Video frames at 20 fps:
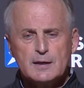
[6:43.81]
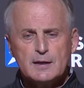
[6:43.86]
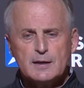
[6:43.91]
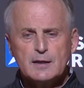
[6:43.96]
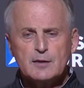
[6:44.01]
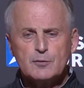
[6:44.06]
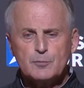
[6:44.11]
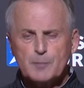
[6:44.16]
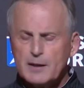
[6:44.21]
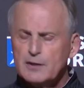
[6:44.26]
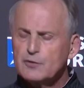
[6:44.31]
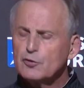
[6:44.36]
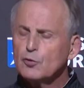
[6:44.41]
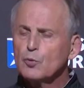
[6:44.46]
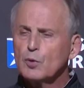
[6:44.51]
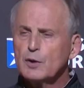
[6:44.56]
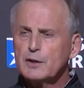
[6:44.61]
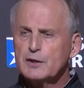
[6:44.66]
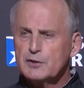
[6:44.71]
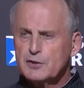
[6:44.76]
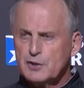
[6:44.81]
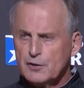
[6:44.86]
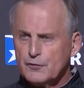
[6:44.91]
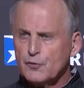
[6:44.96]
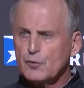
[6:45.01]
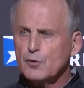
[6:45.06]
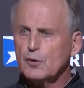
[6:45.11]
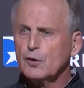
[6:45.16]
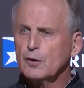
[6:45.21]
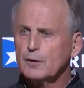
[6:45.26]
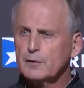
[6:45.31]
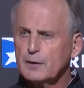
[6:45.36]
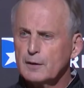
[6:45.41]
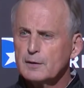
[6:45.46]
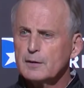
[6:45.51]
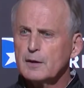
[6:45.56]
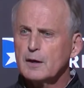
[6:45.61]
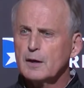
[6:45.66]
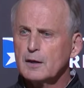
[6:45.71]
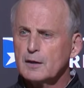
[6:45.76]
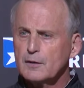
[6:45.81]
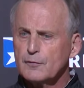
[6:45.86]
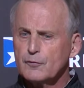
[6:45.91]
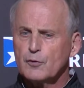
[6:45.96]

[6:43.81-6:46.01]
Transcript: it makes it really difficult uh,